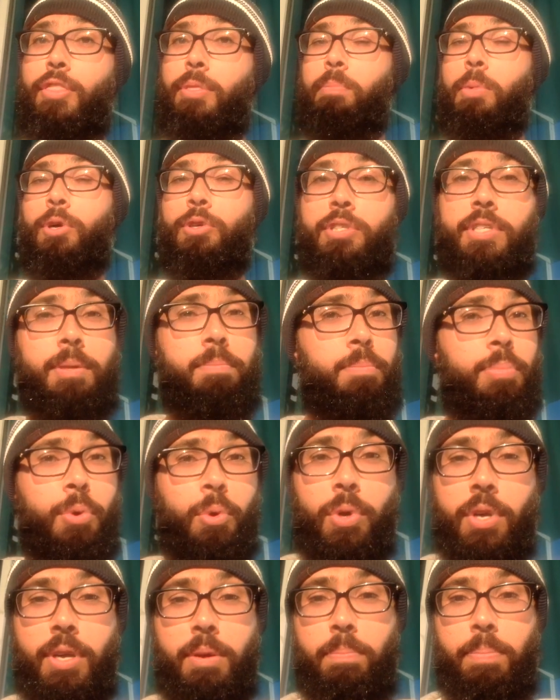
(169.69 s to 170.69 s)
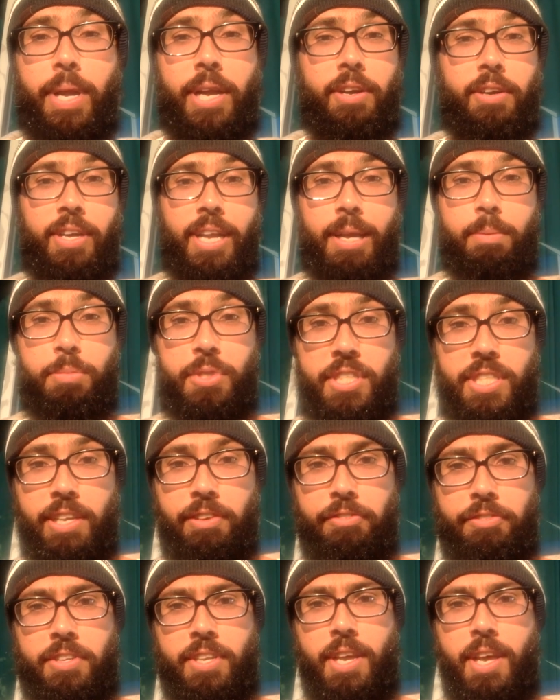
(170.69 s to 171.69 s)
the most important paradigm
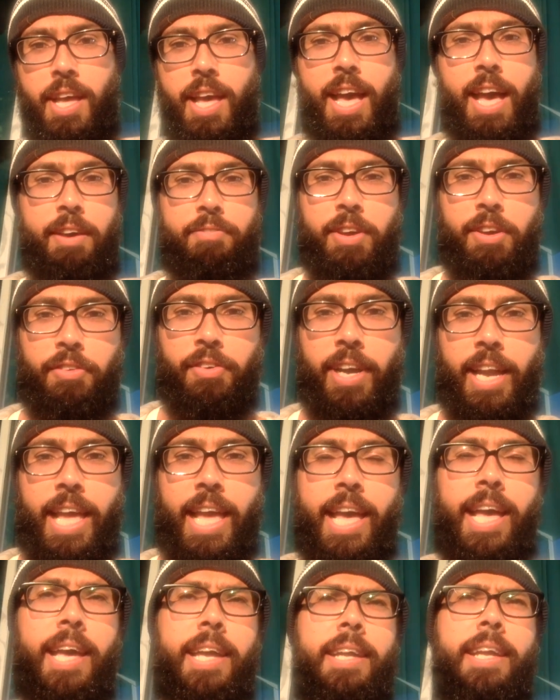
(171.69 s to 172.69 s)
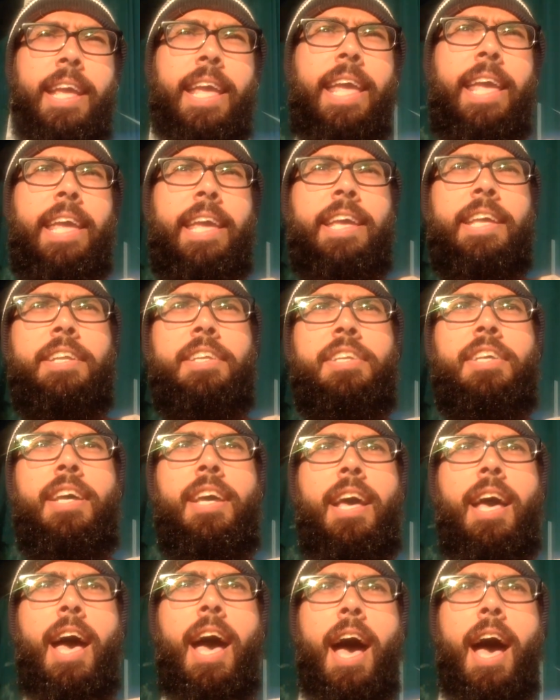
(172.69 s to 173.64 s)
shift I've ever had, and